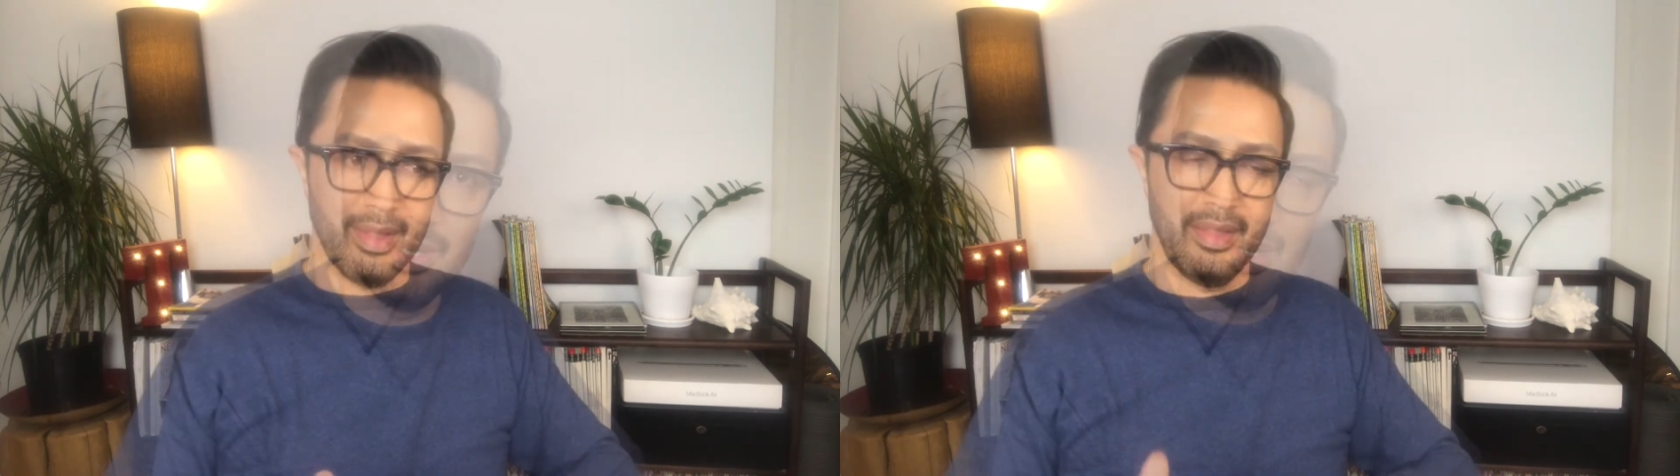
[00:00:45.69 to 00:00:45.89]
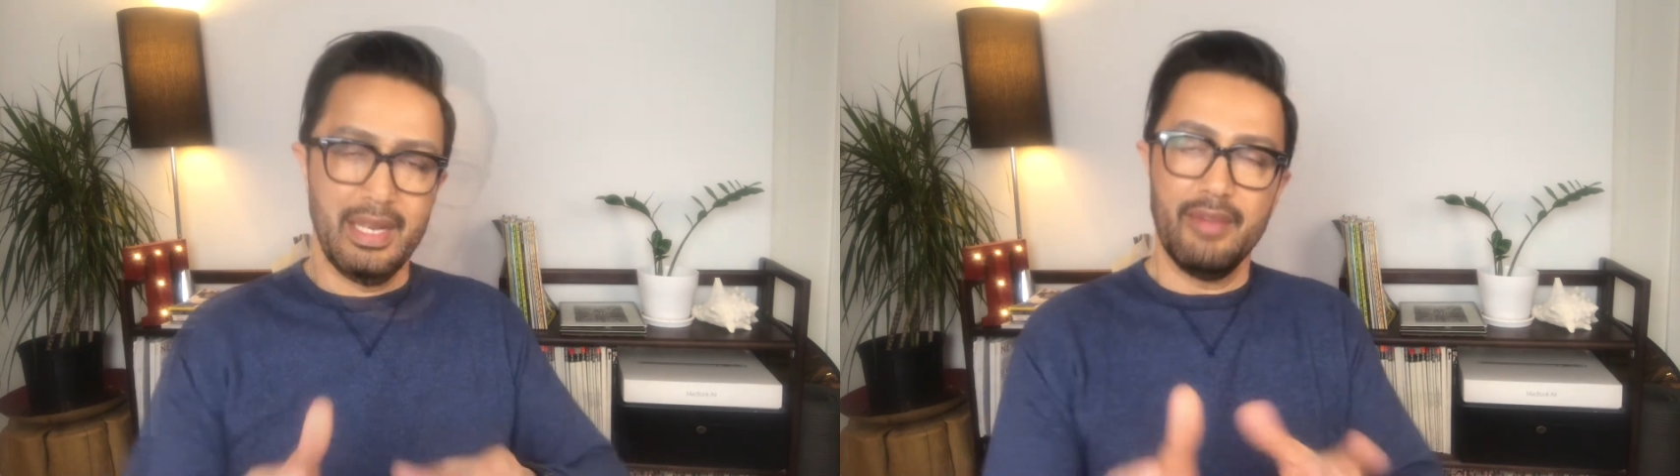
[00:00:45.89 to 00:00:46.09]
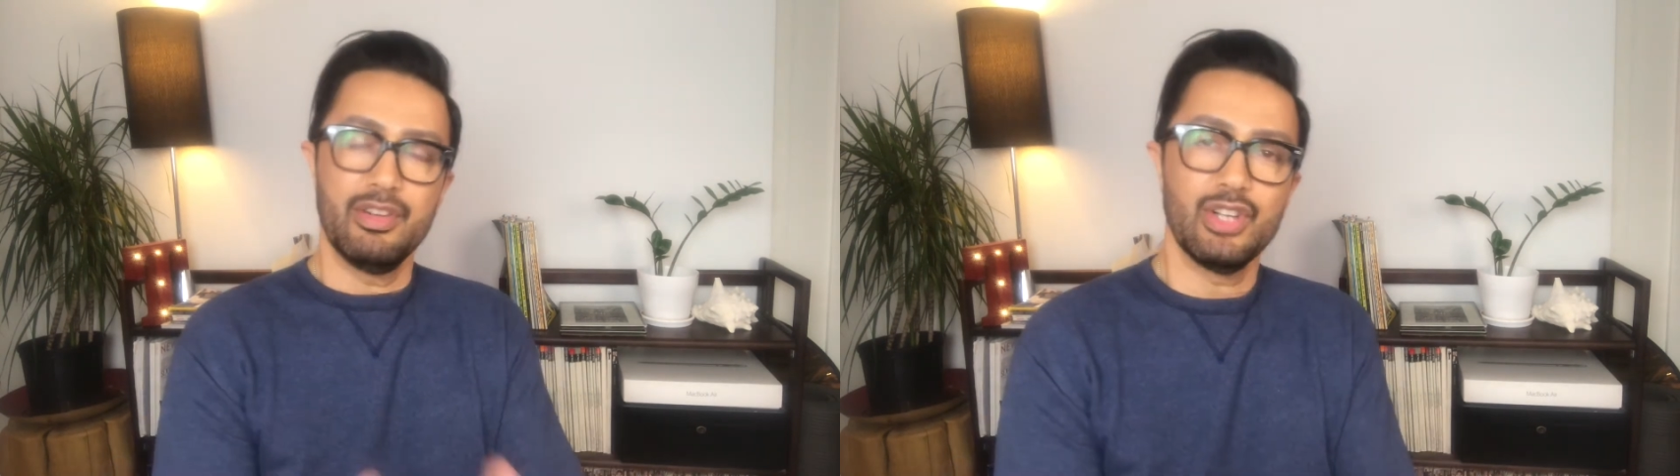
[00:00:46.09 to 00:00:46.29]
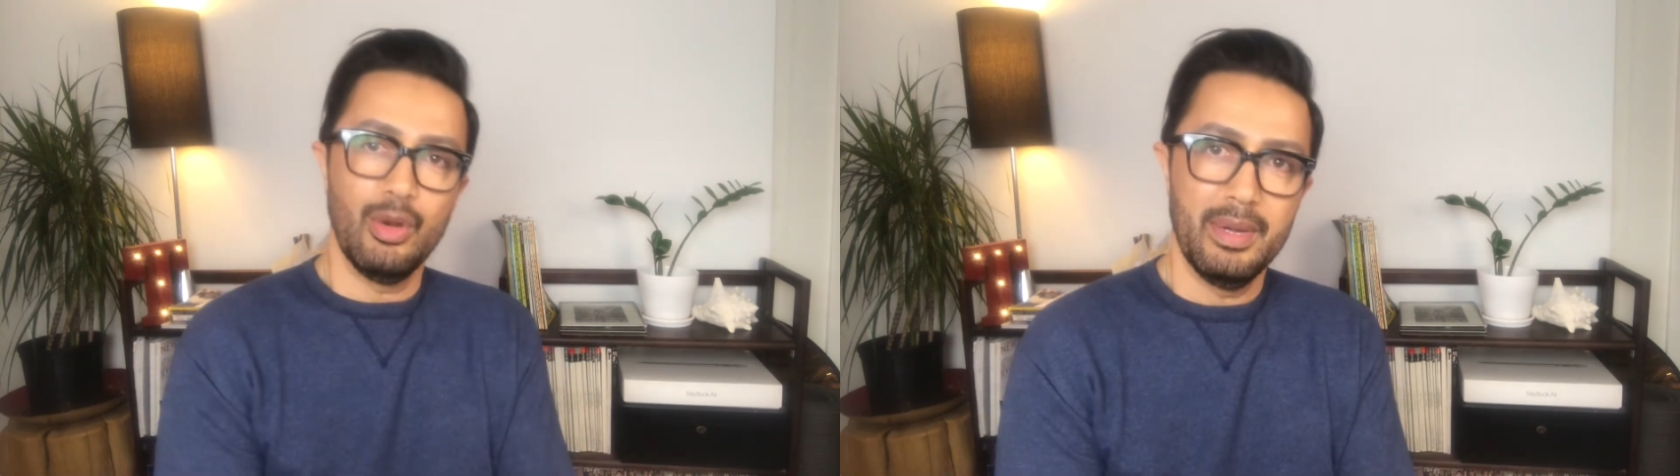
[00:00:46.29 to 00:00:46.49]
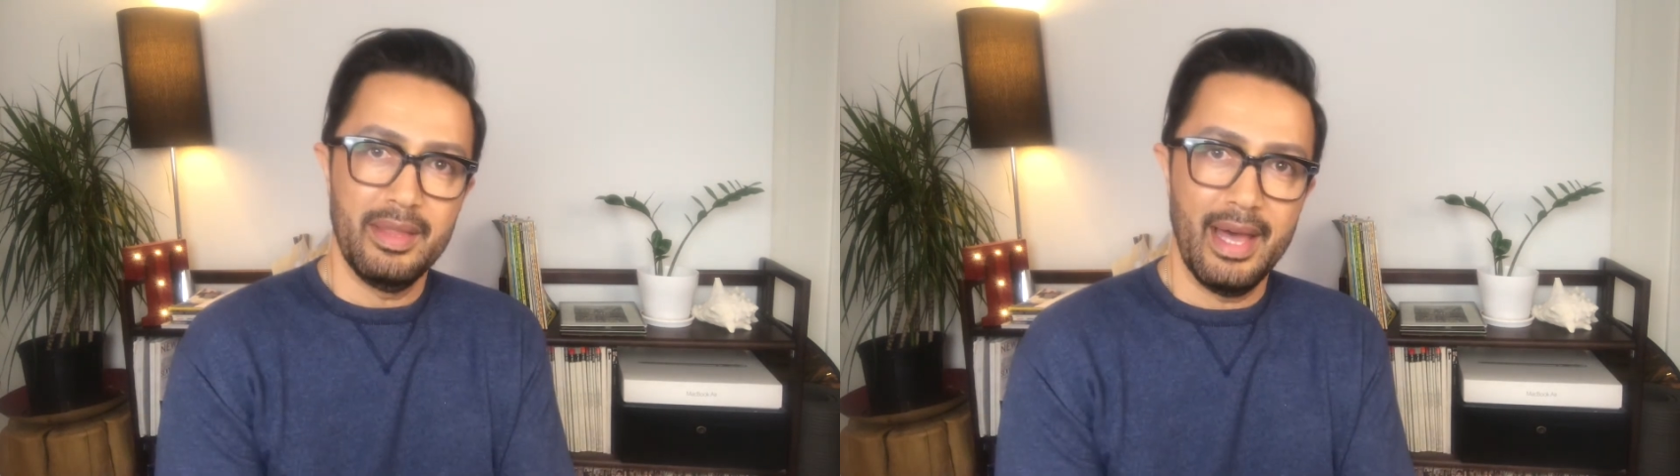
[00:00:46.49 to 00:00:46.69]
They never
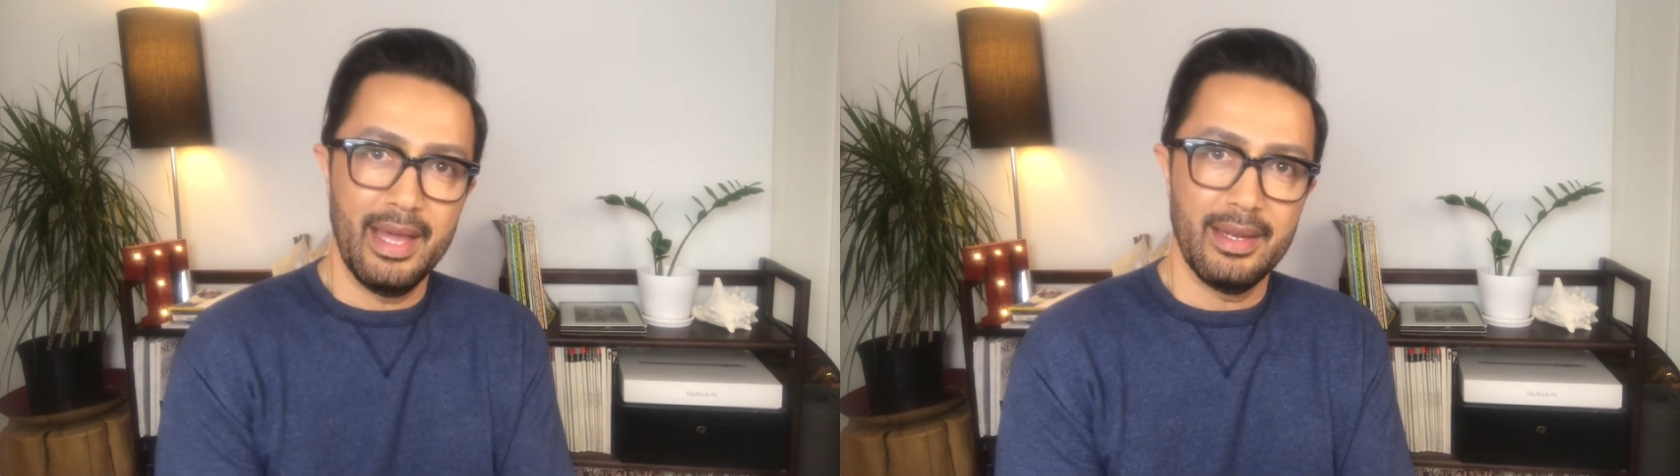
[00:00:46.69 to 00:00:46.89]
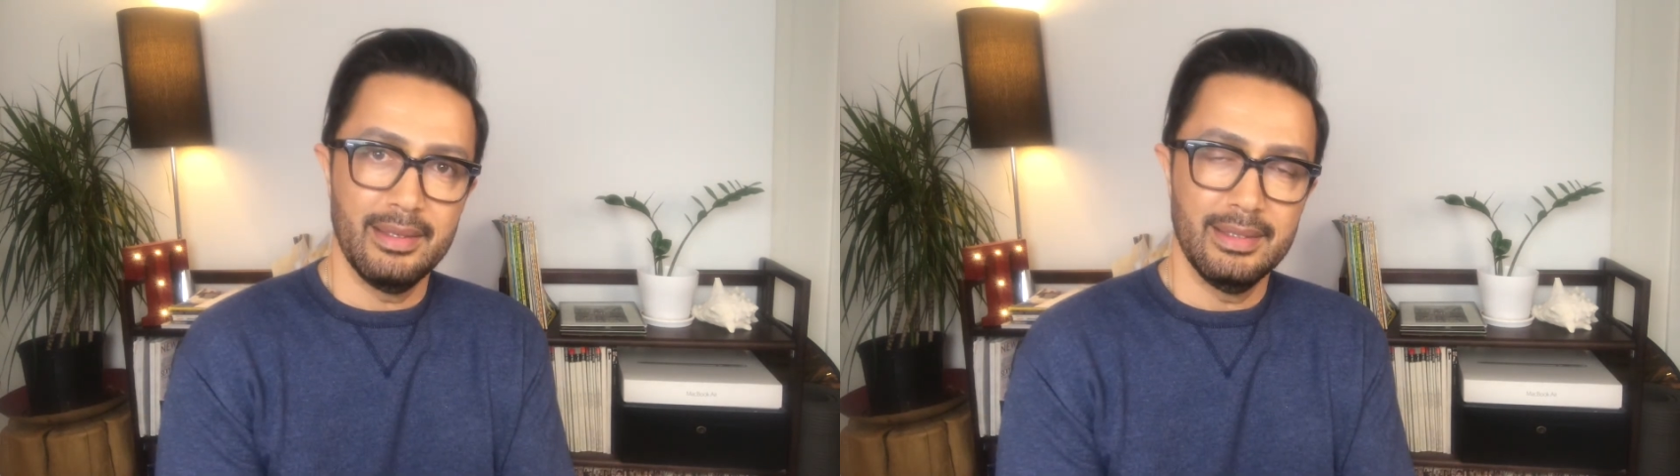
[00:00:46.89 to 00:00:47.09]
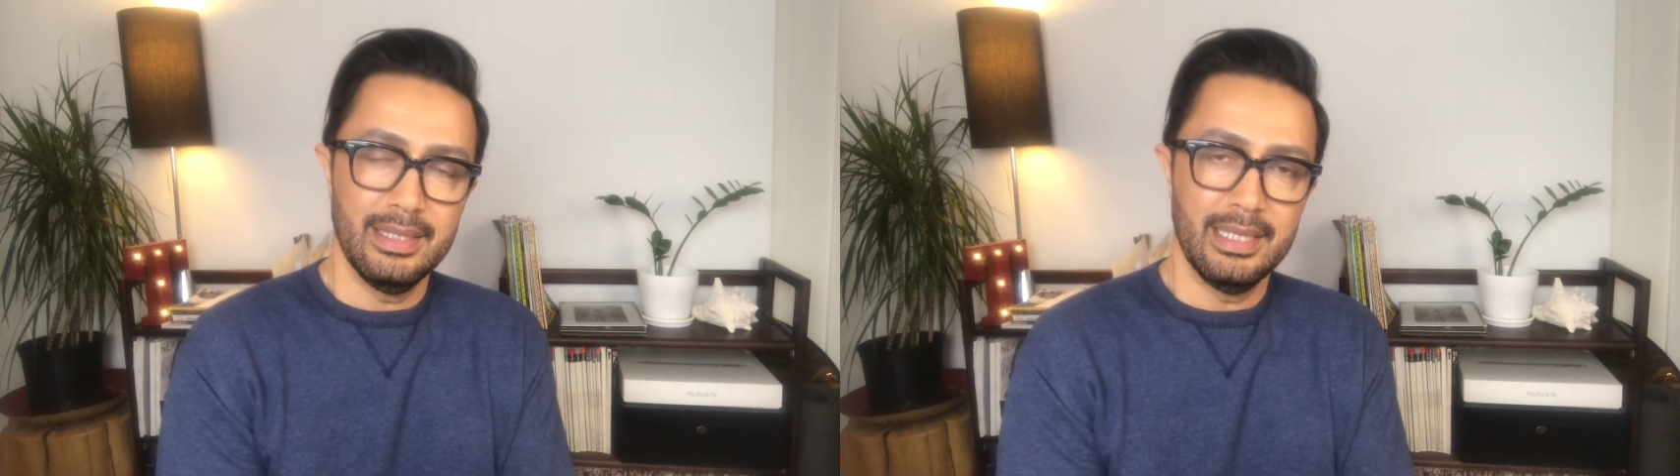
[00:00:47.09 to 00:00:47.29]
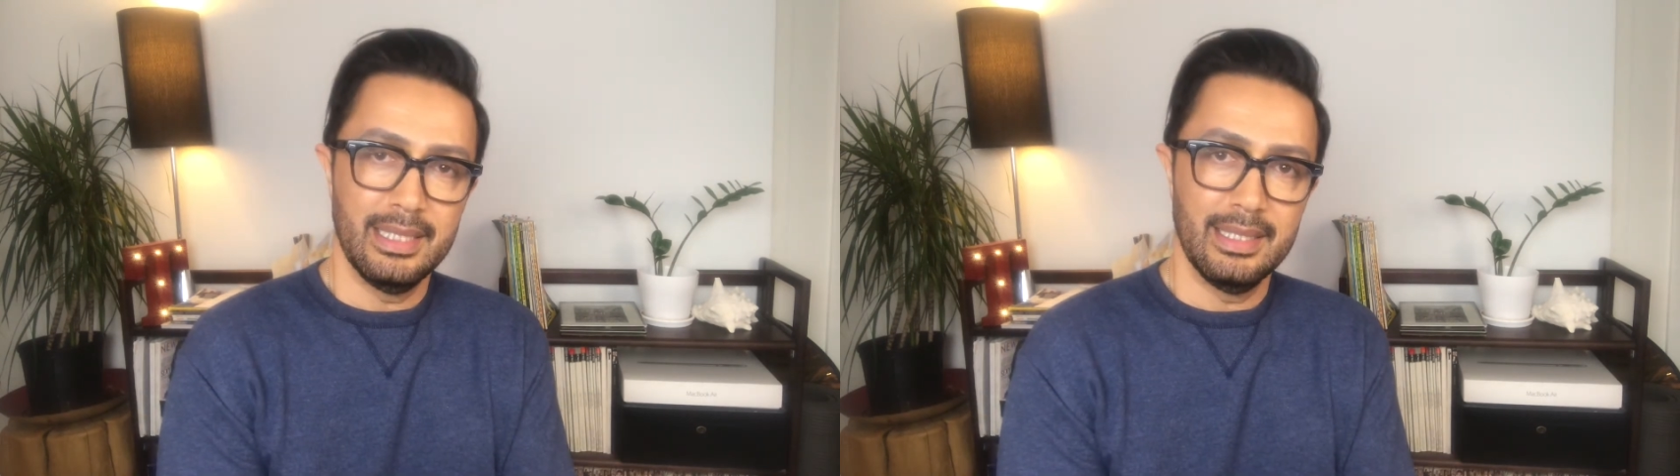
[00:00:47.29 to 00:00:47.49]
told me that uh,